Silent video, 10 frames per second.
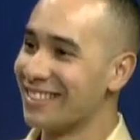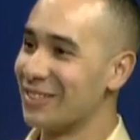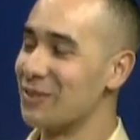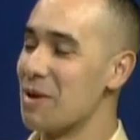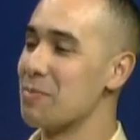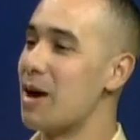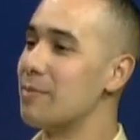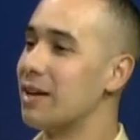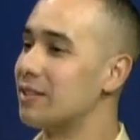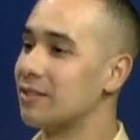You know, my
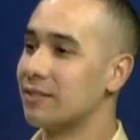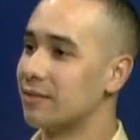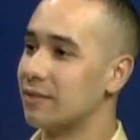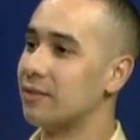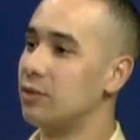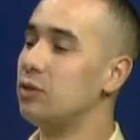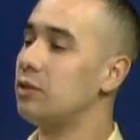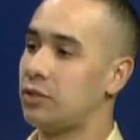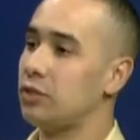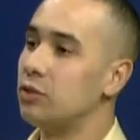mom had,
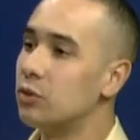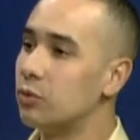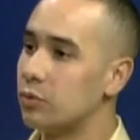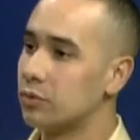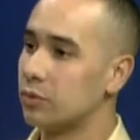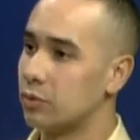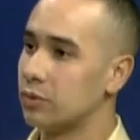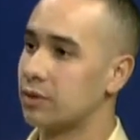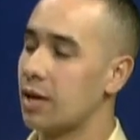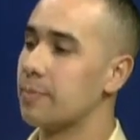she knew
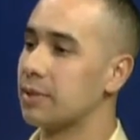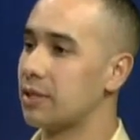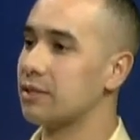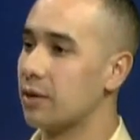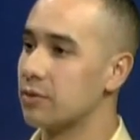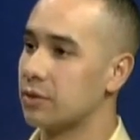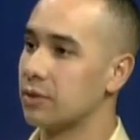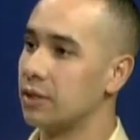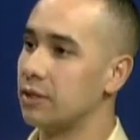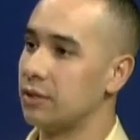the type of things I was
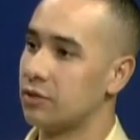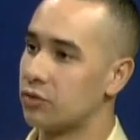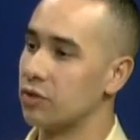in the yeah.